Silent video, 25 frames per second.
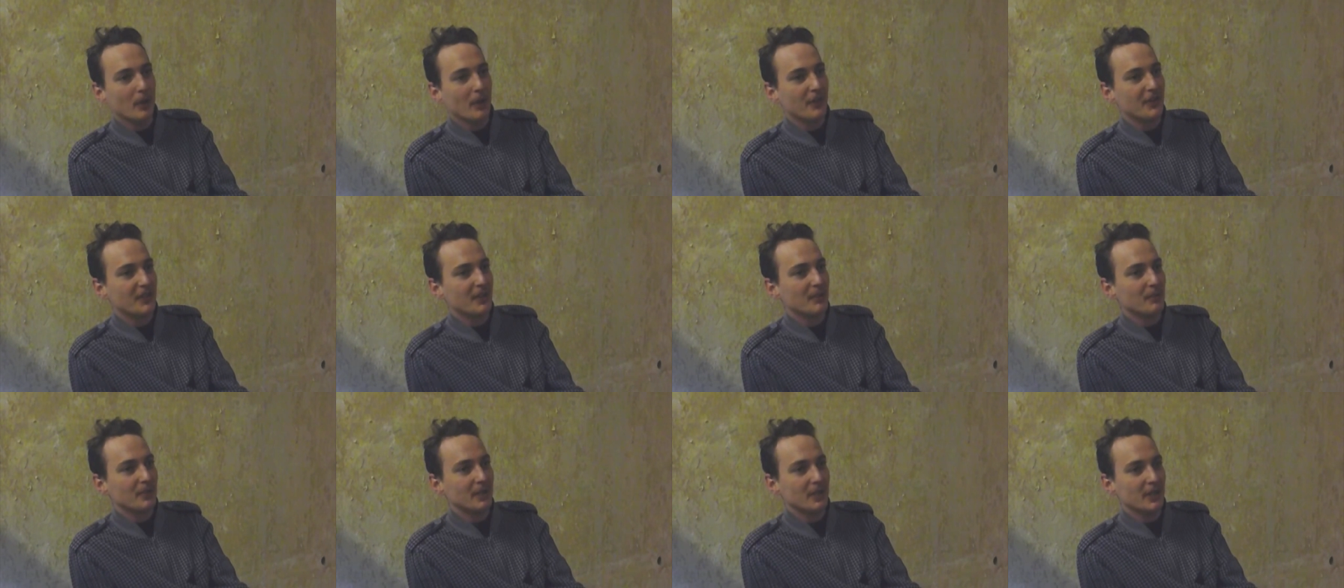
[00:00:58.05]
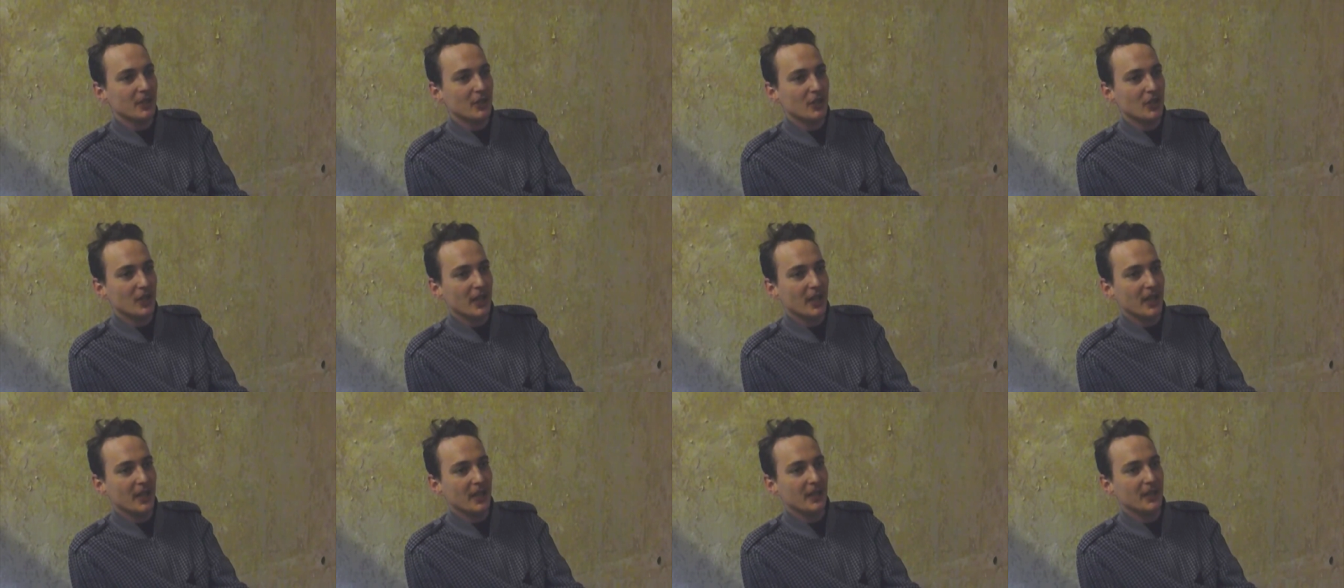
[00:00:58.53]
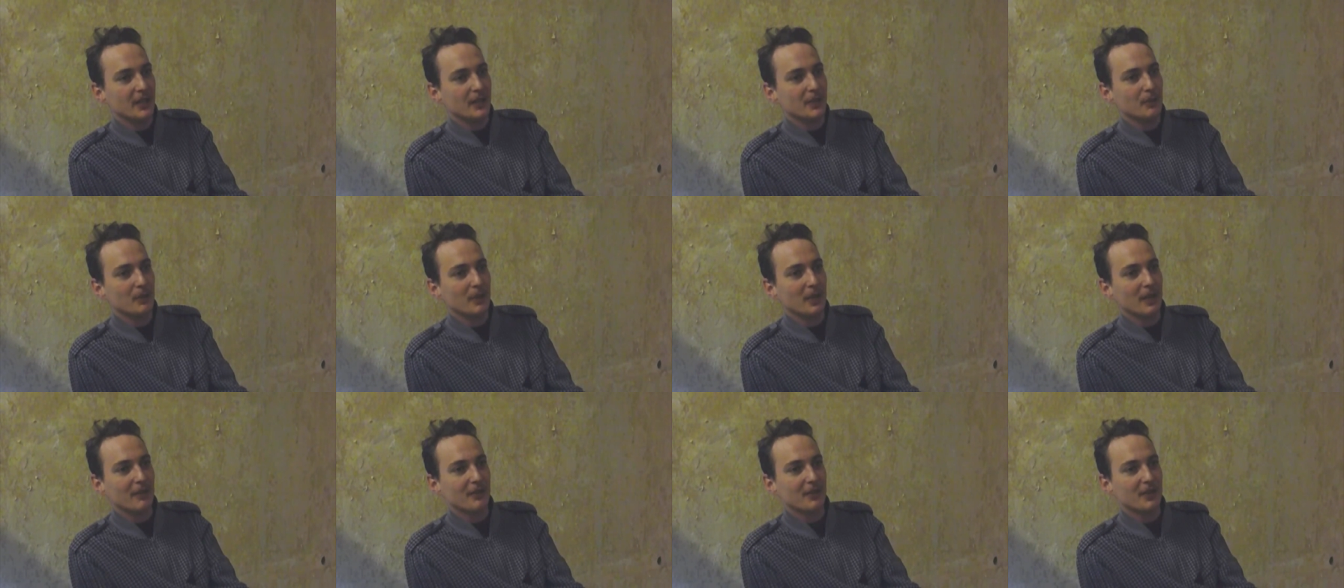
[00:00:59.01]
We have some
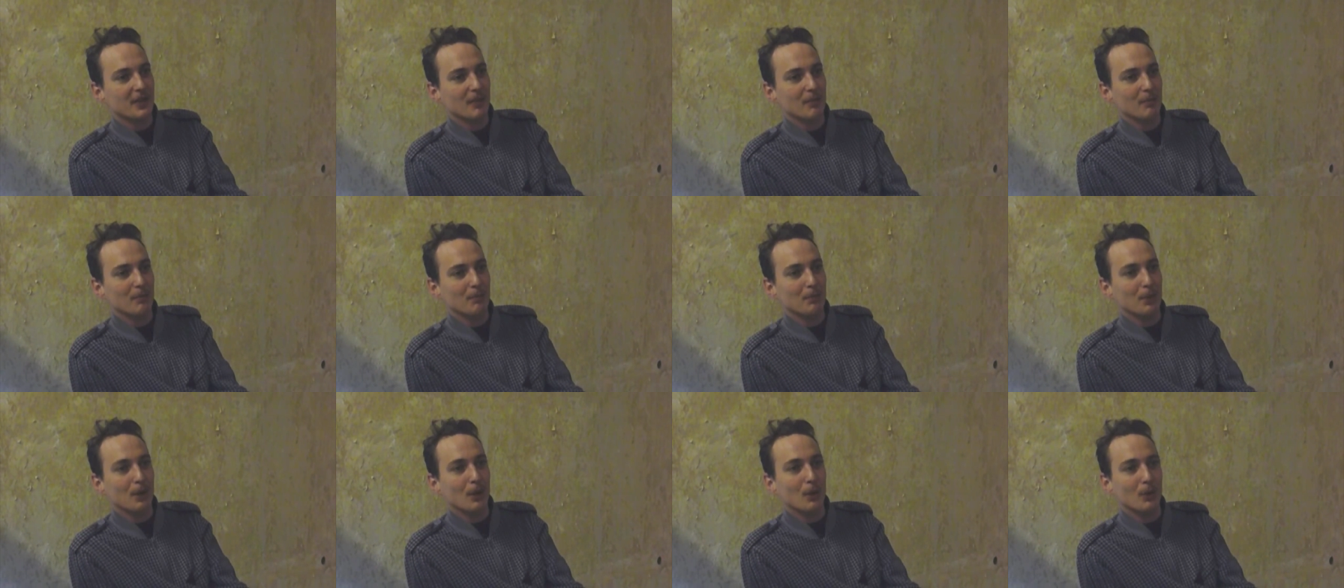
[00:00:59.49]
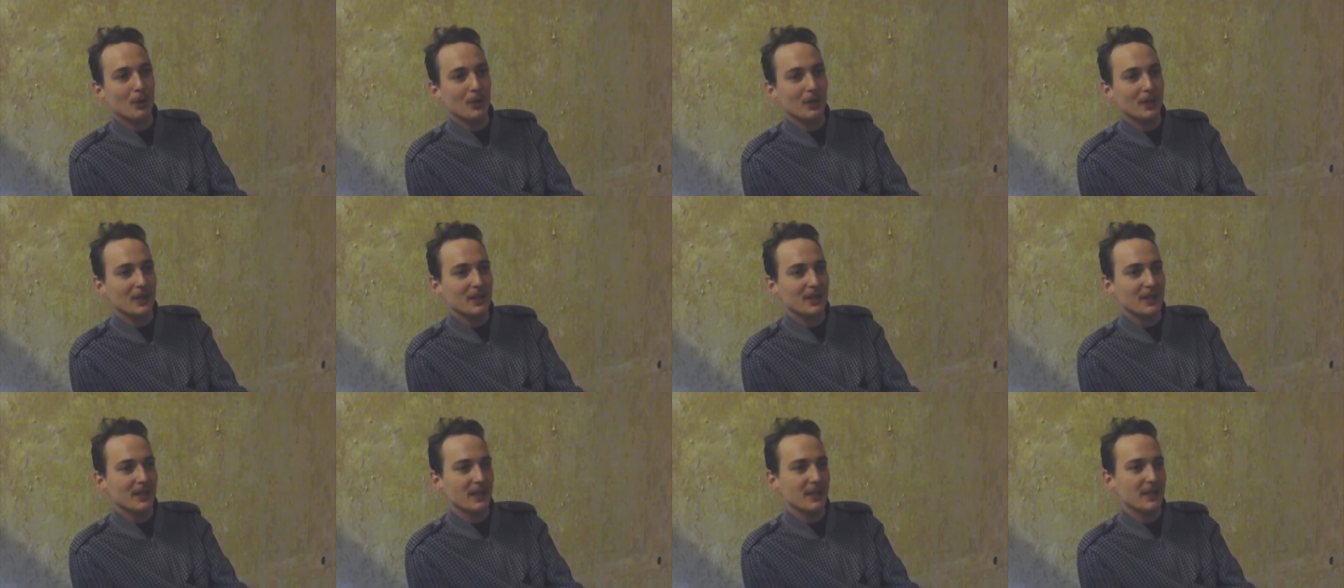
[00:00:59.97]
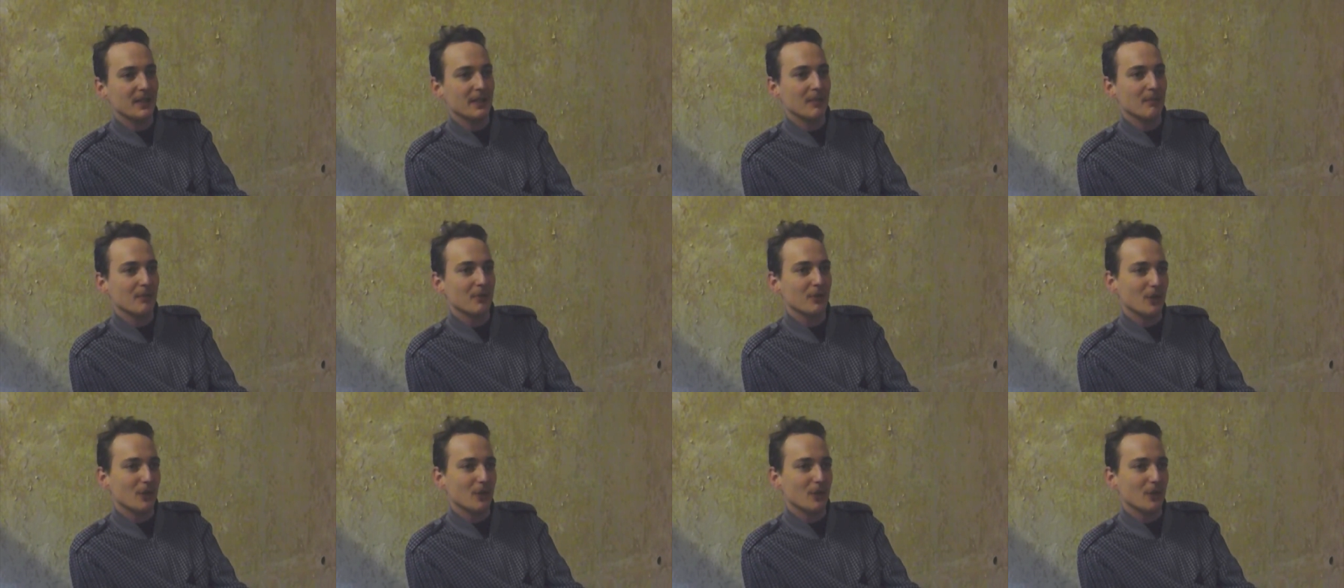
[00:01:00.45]
DJs. We have some poets and some